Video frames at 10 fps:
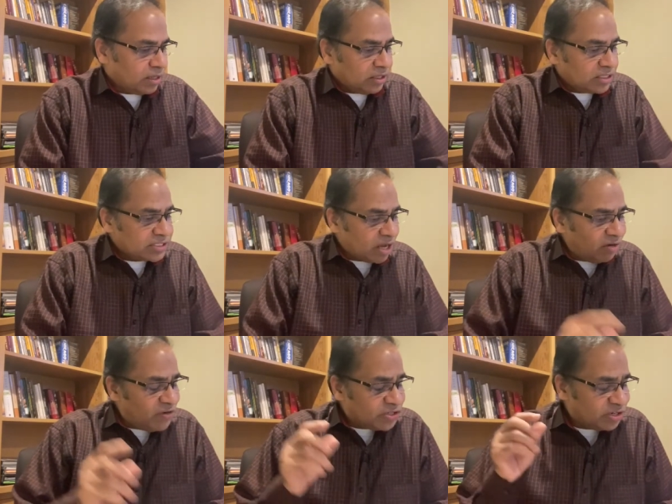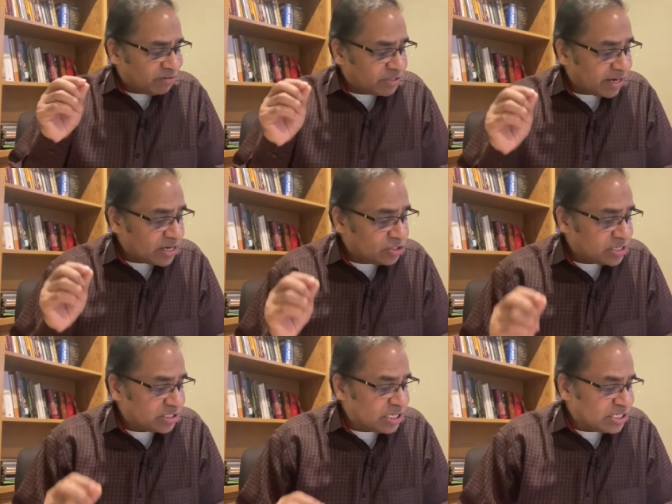The salvation of the
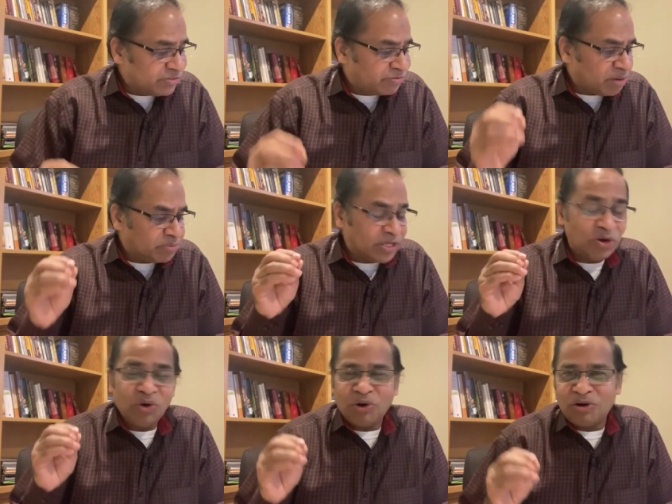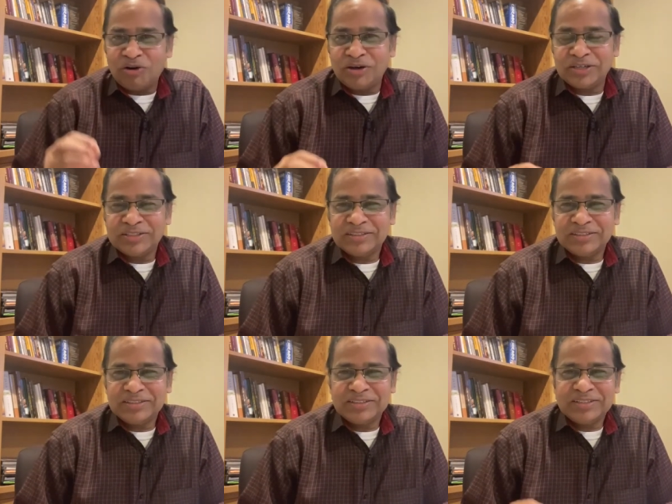righteous is from the Lord.
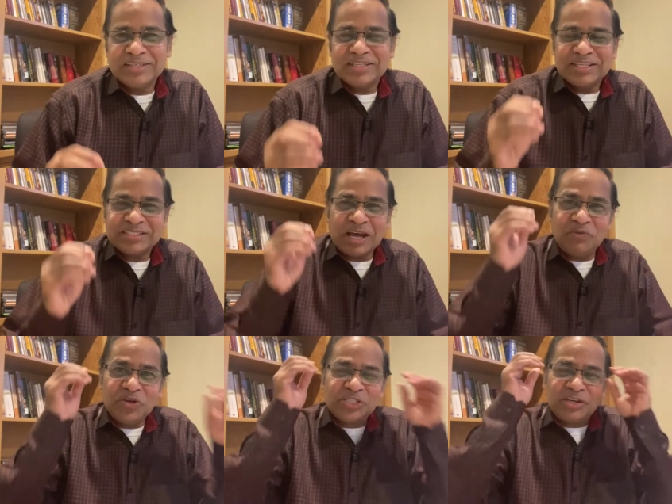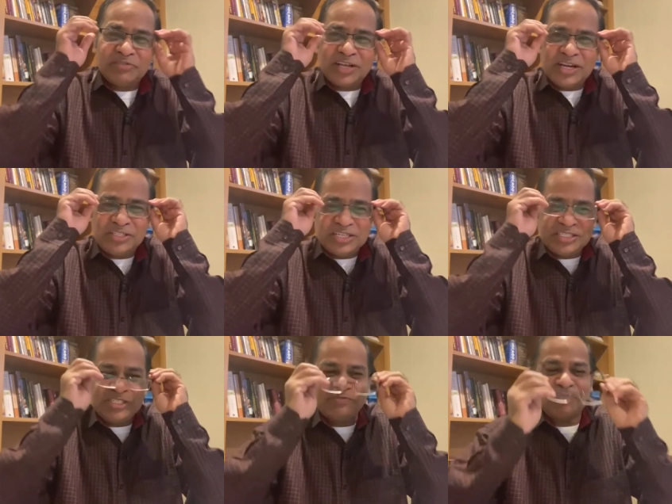The salvation of the
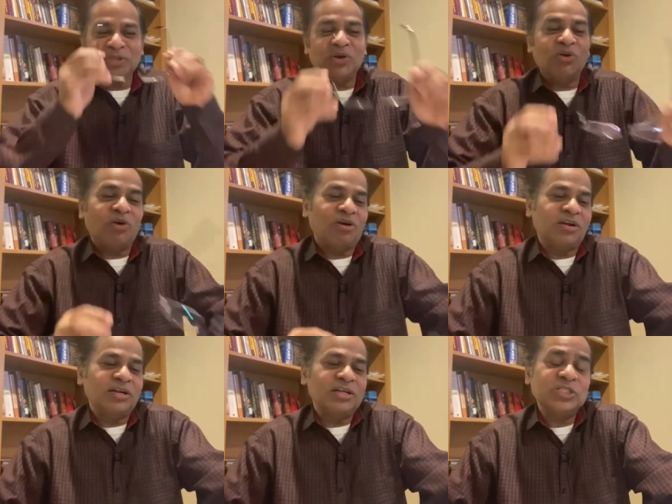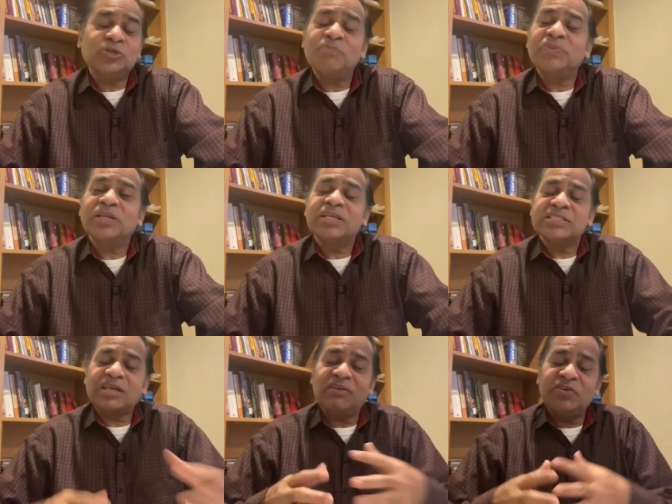righteous is from the Lord. And so,
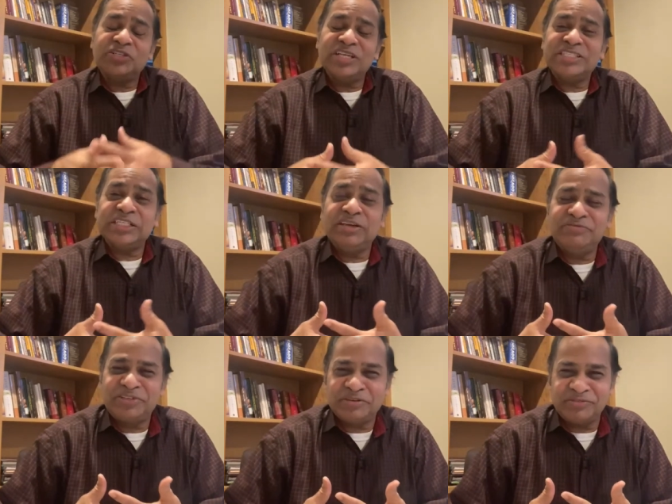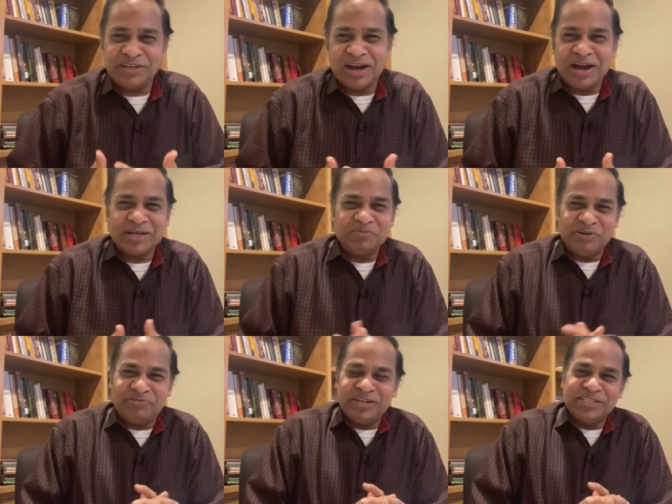Salvation is a gift of God, my
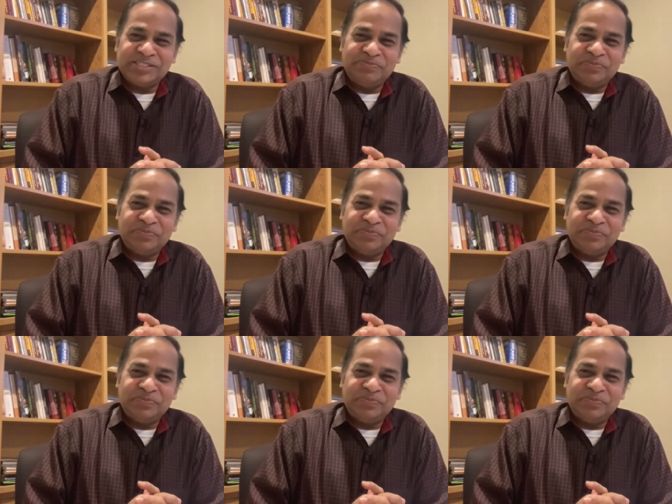friends.